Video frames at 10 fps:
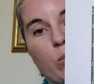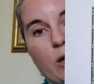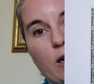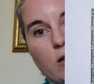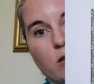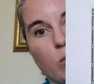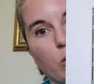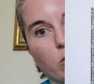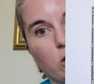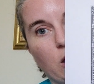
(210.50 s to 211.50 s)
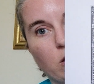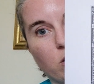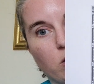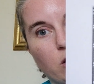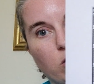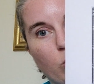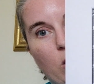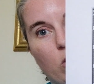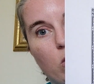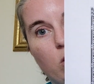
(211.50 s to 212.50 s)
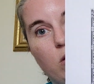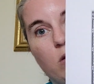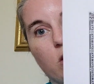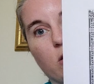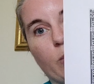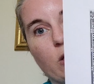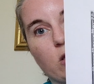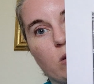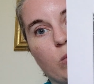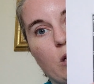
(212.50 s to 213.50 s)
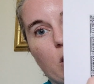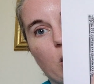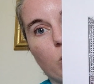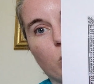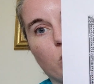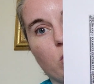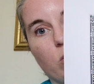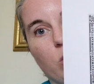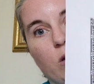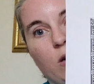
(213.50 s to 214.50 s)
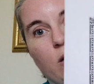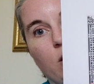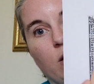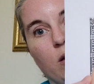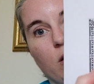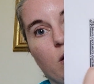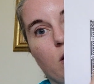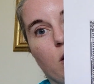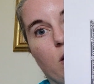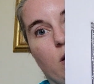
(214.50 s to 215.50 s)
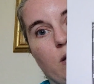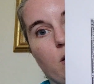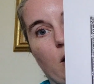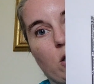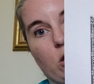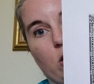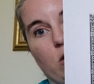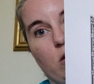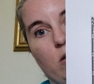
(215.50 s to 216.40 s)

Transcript: I'm planning some other changes as well, especially when it comes to this section.